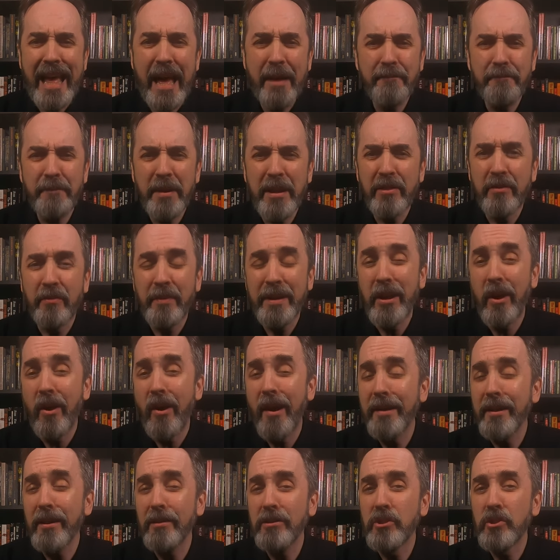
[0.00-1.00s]
MP3
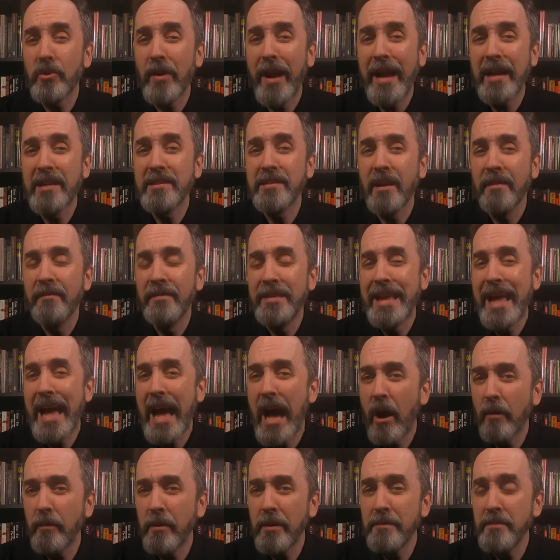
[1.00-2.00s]
audio tracks of the
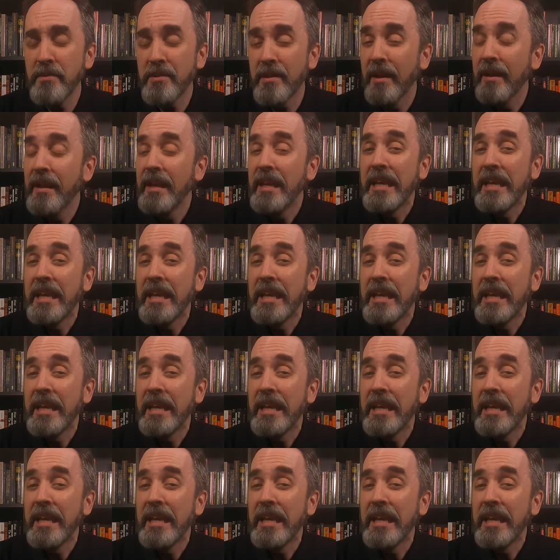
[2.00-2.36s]
albums